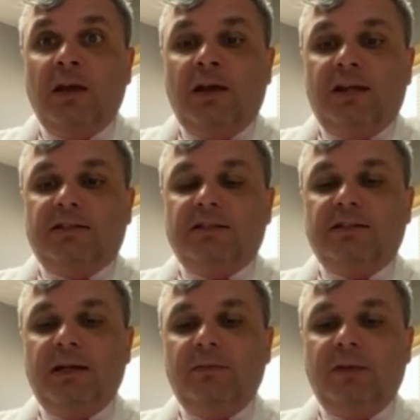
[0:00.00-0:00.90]
It's the
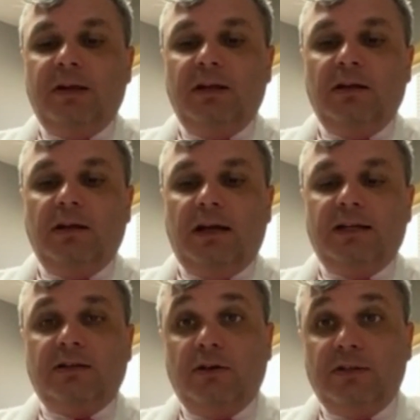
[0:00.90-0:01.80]
same thing
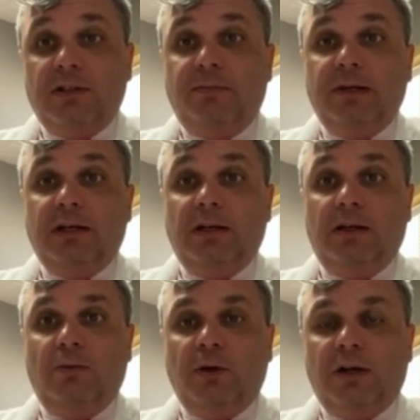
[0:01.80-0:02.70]
as Ozempic
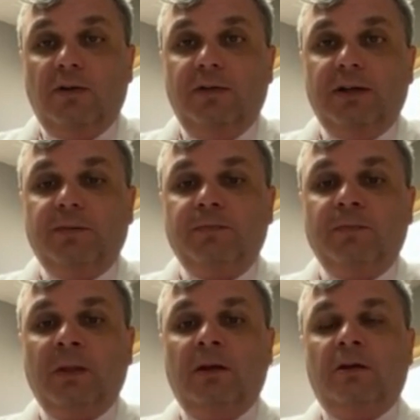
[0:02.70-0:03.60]
and Wegovy.
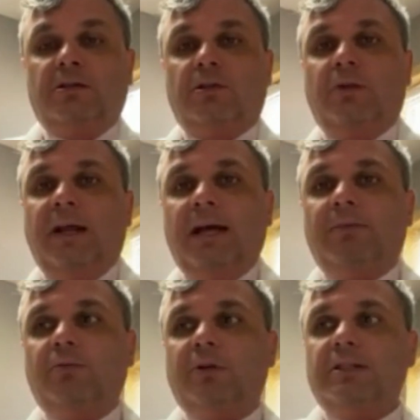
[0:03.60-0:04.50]
So what
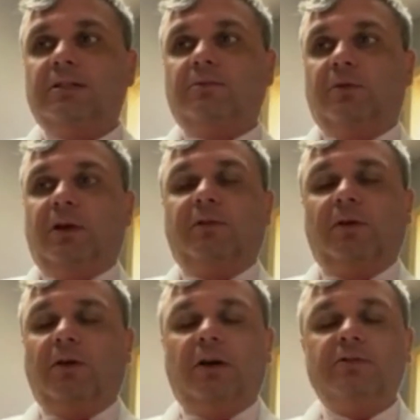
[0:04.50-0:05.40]
happened was,
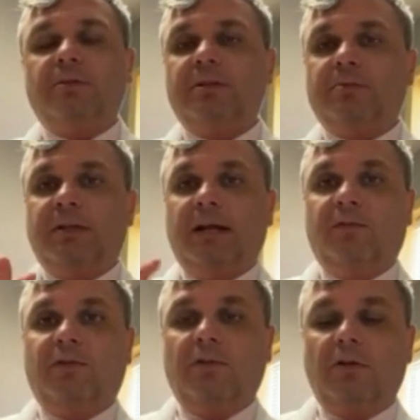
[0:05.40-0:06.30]
Ozempic's been
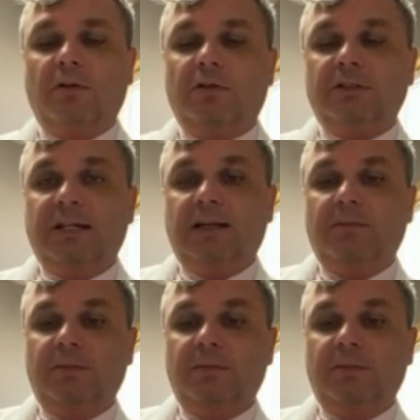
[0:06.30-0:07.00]
out for a long, long time.